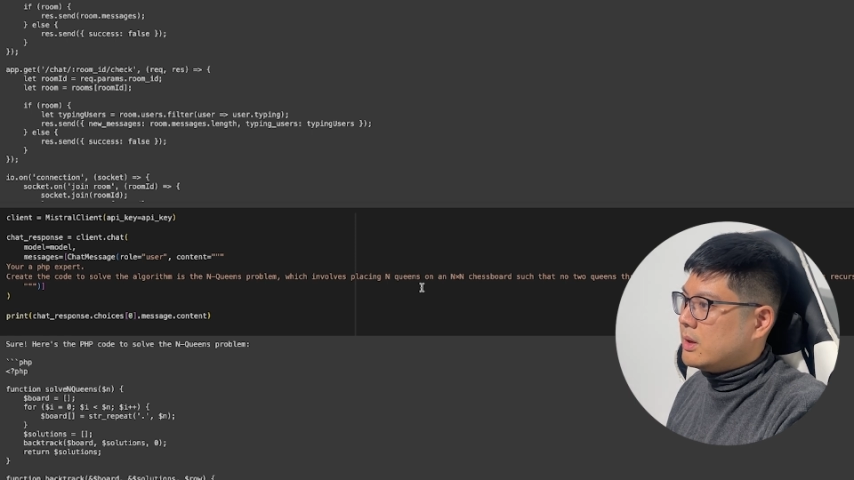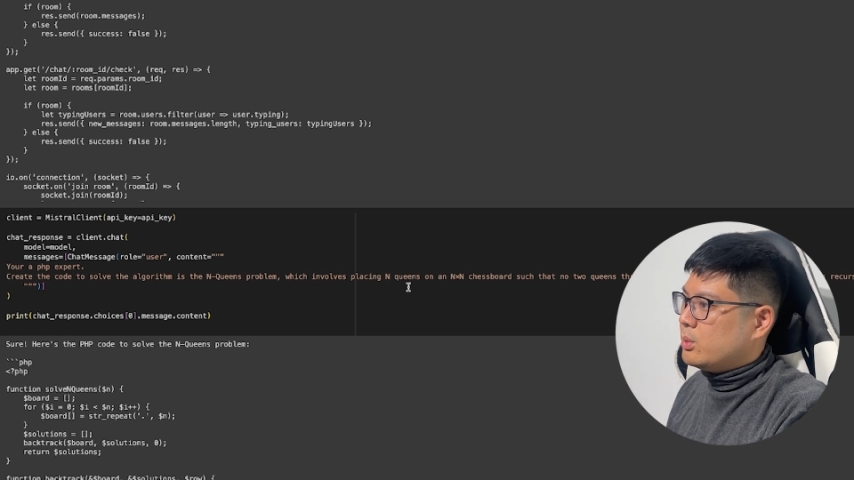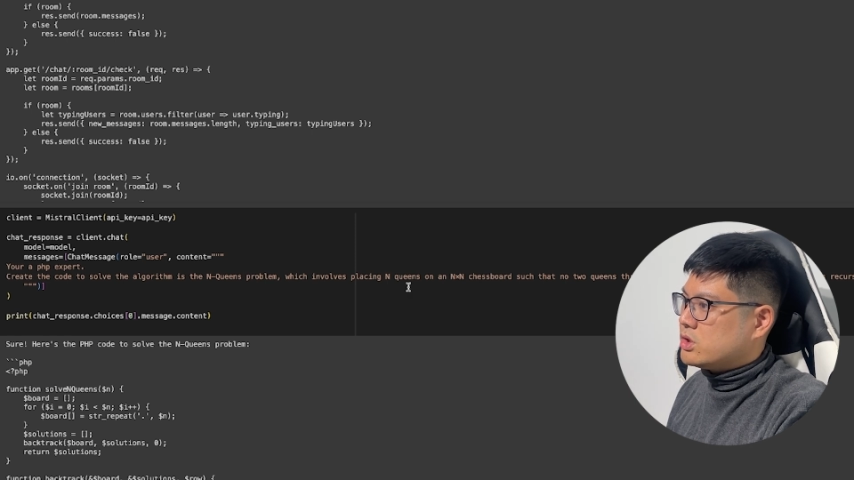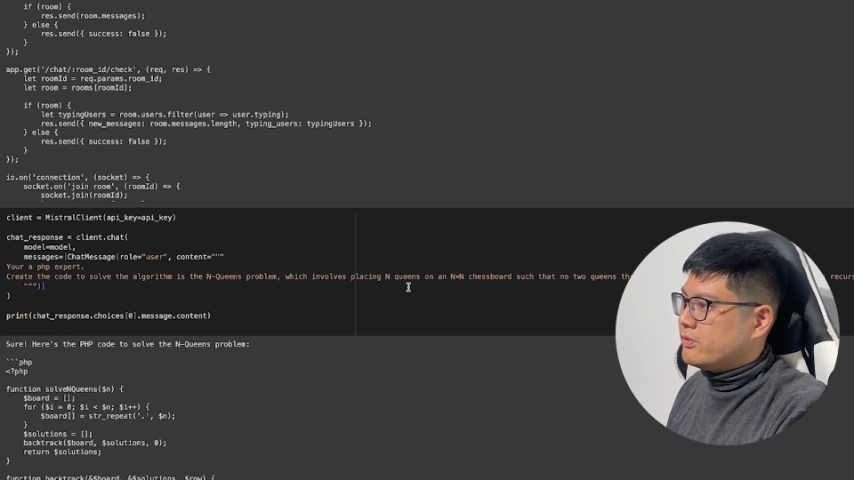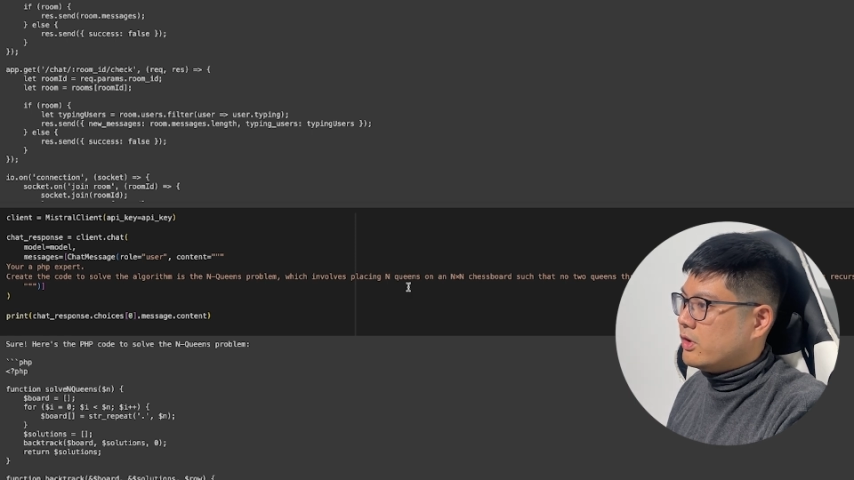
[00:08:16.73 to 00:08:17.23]

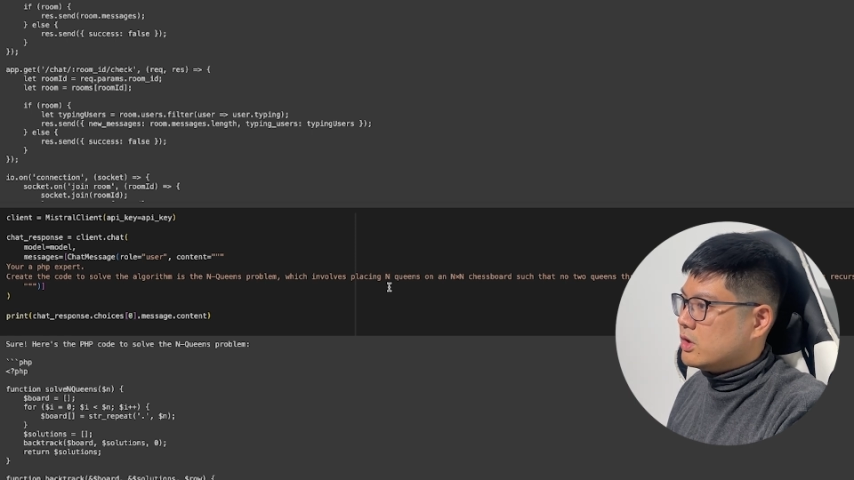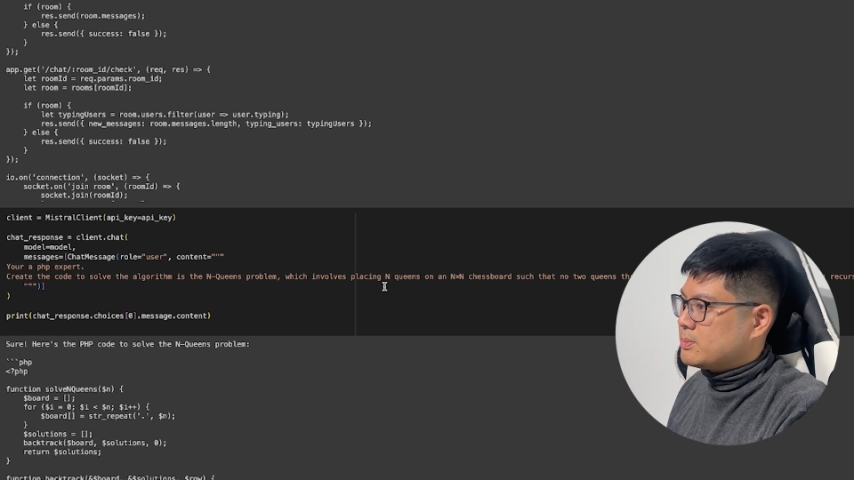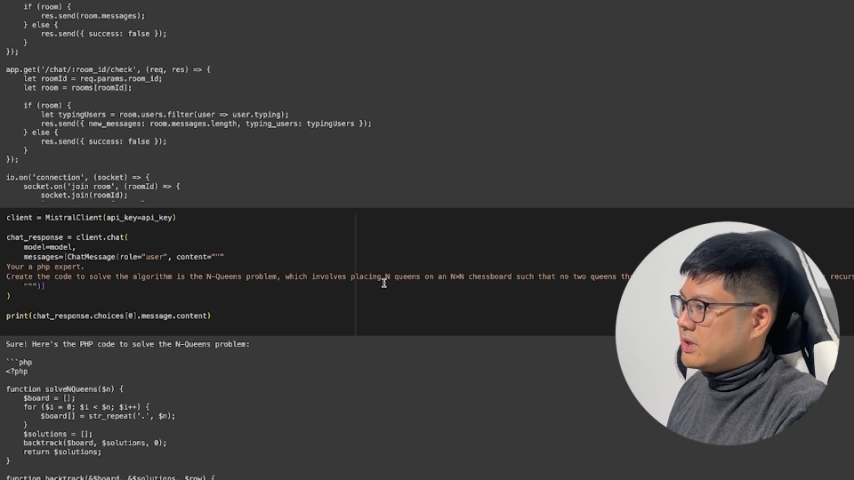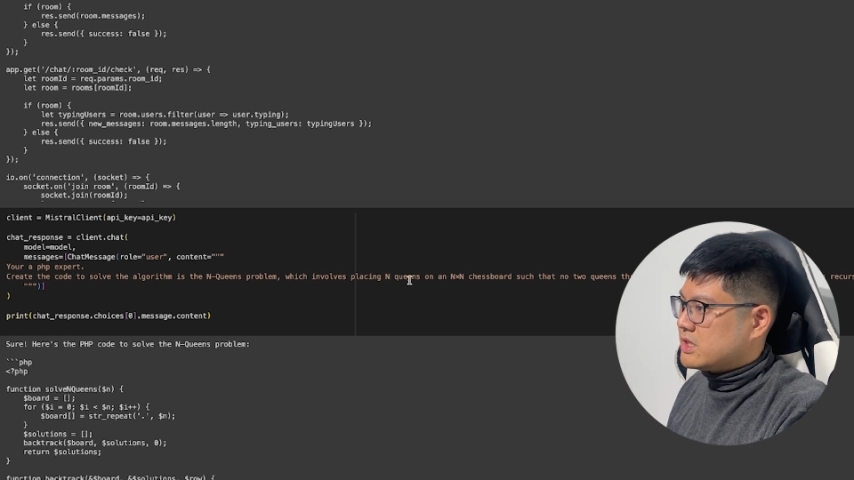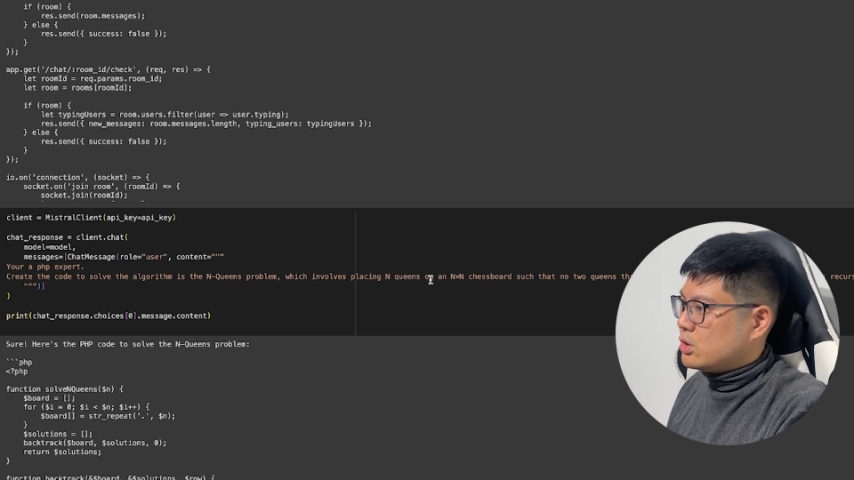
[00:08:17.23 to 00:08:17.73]
which involves
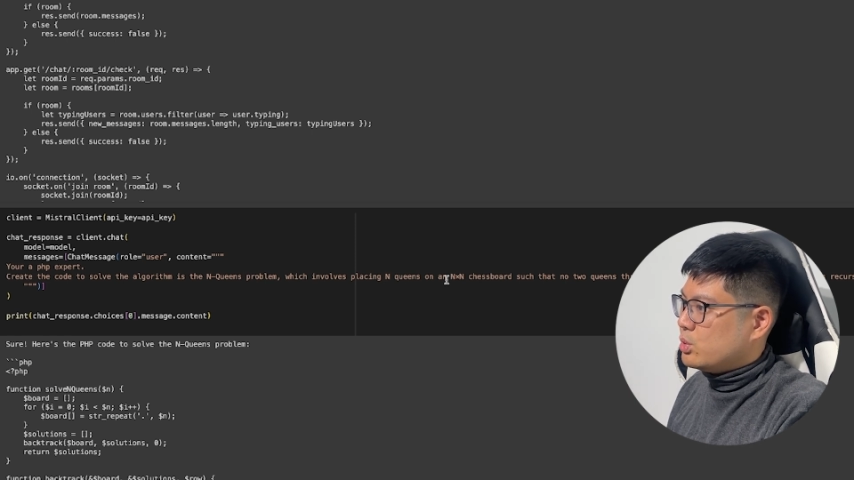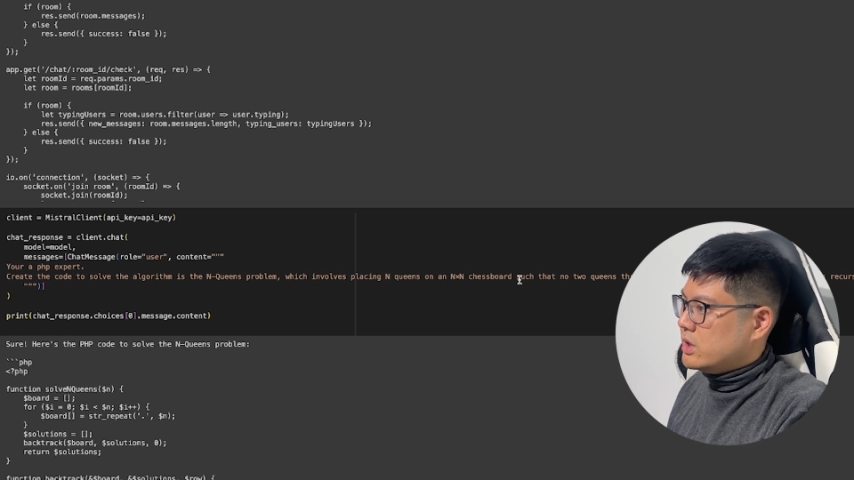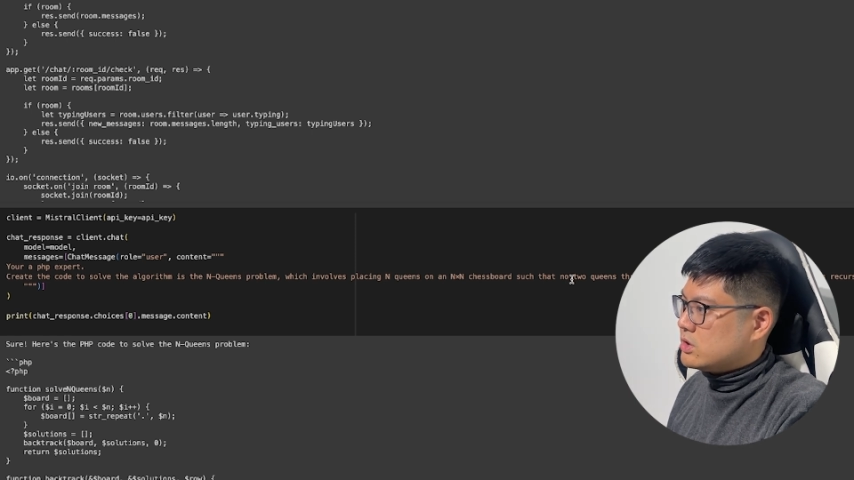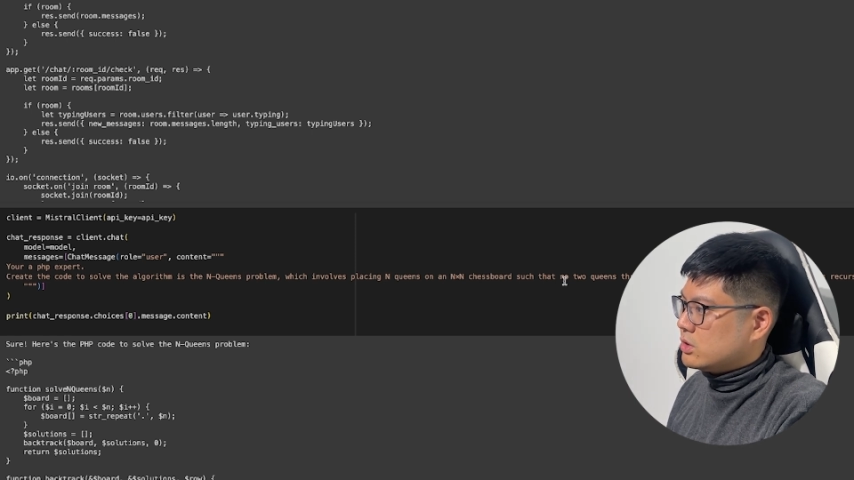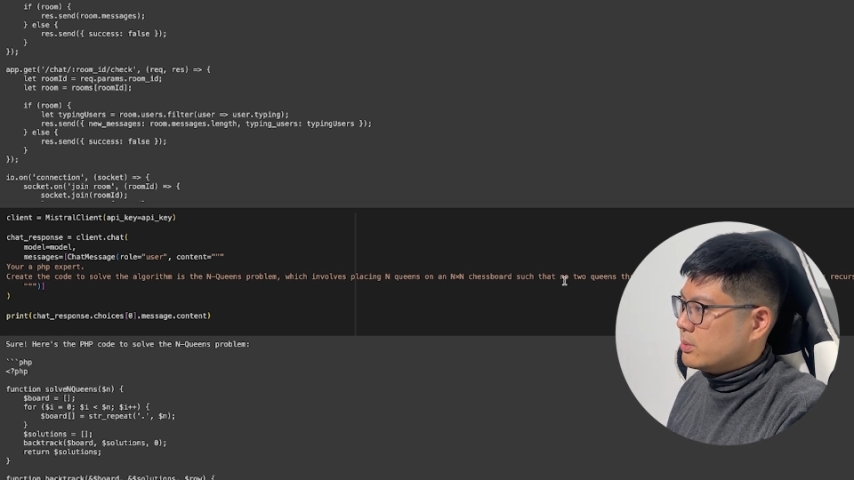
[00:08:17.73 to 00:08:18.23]
placing
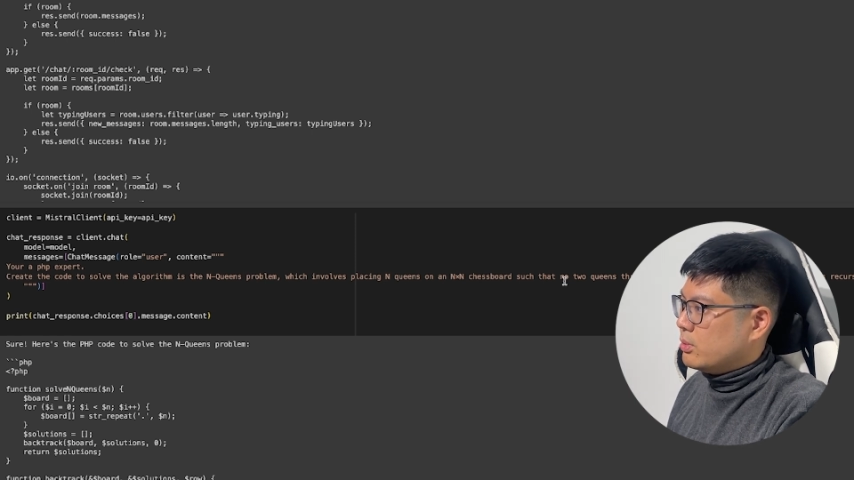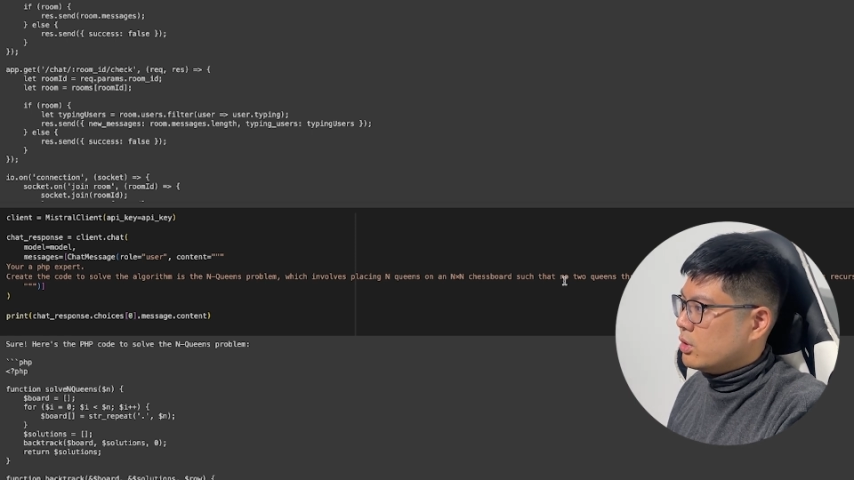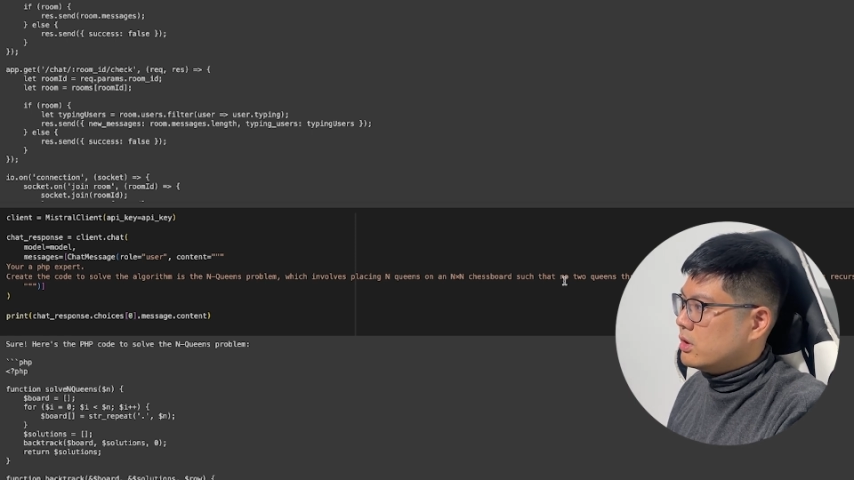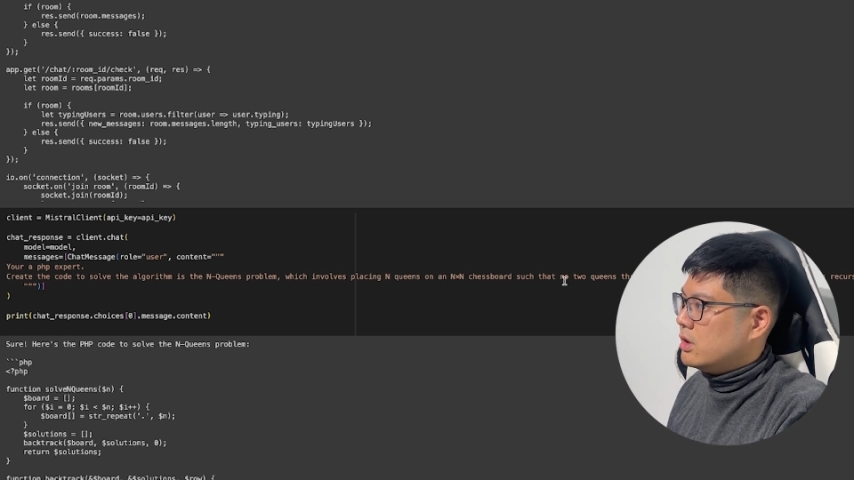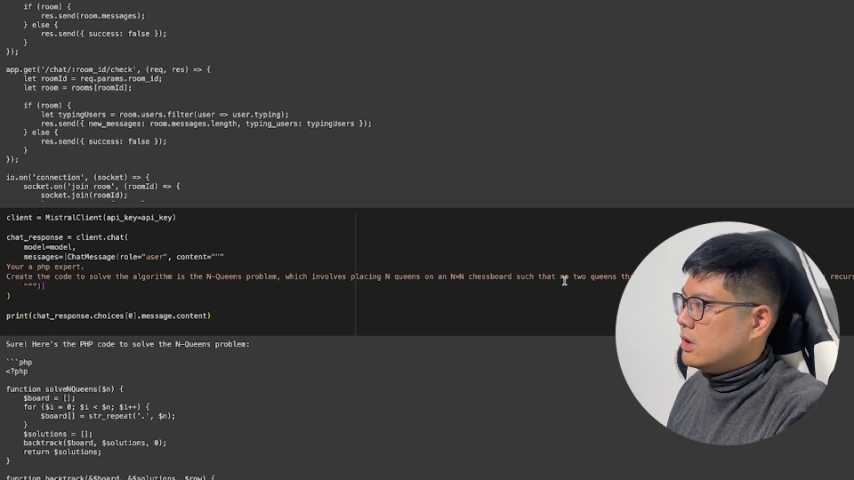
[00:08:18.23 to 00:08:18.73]
queens on the
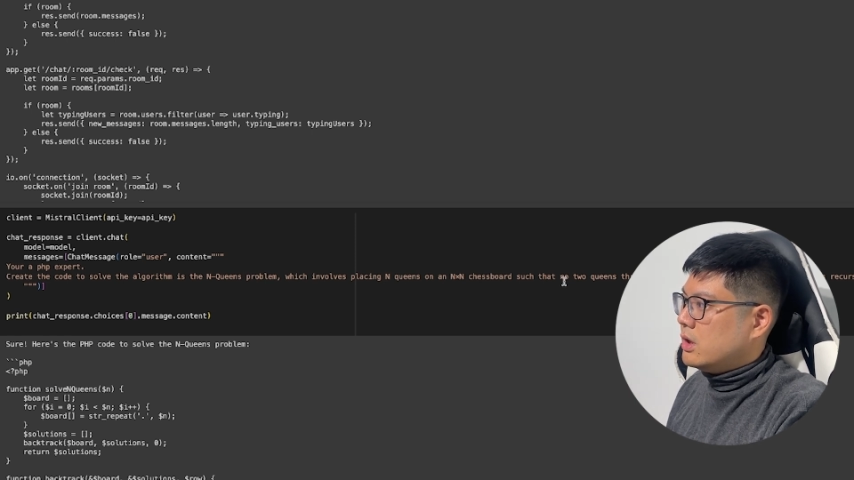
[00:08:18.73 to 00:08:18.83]
board,